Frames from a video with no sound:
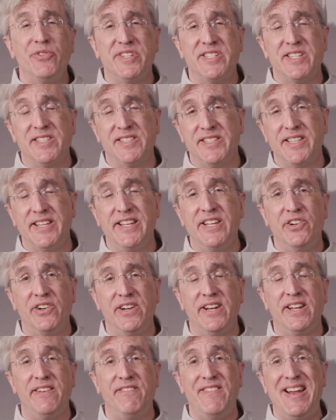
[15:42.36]
Ridge is a leader
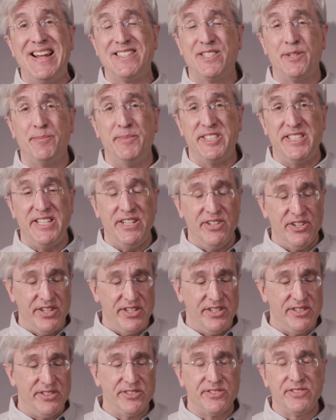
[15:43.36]
in advanced
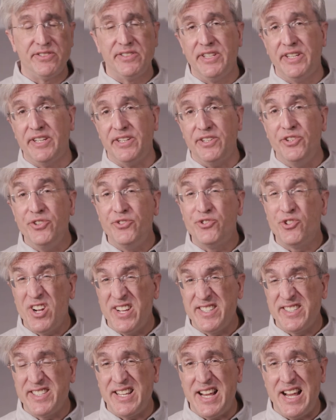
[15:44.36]
materials, in
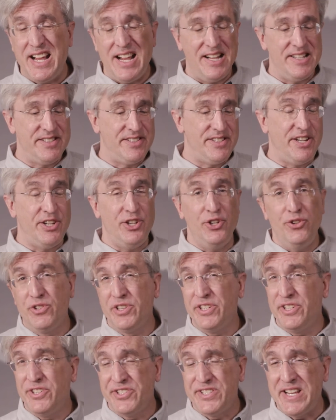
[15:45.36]
neutron science, in
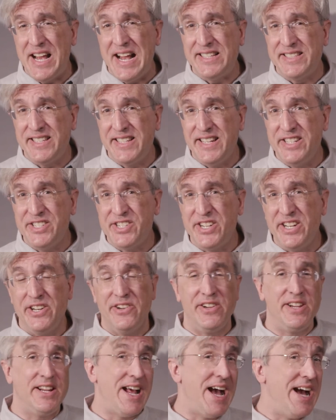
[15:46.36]
nuclear science and
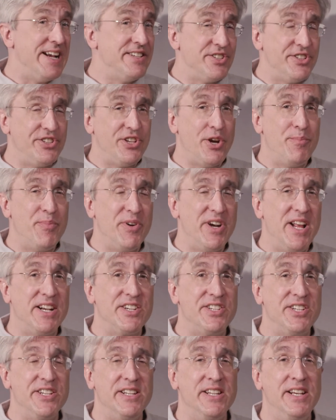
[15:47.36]
engineering, and isotope
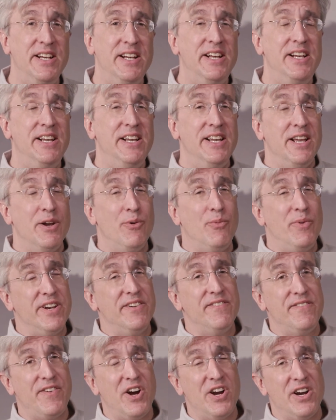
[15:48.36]
production. And one
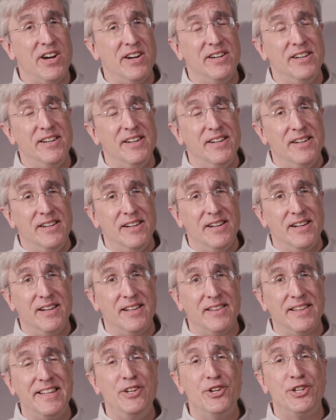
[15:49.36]
of our
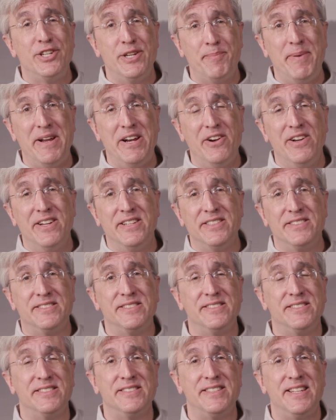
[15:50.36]
leadership
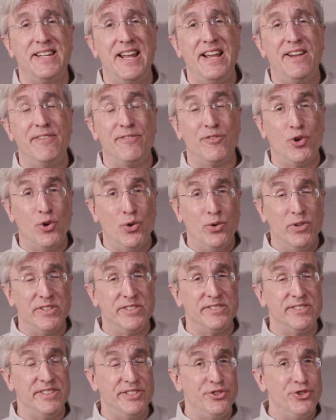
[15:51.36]
areas today, of
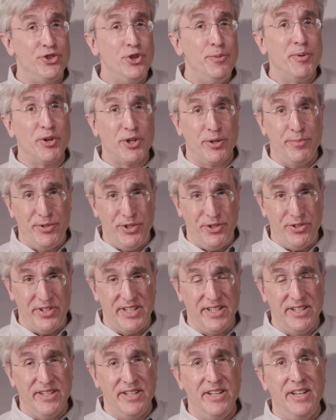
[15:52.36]
course, is
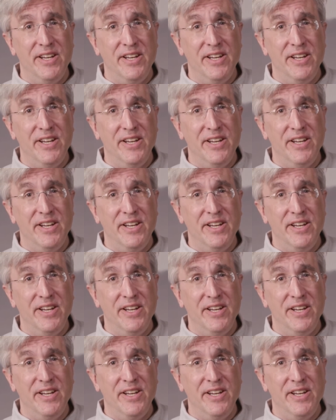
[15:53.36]
supercomputing.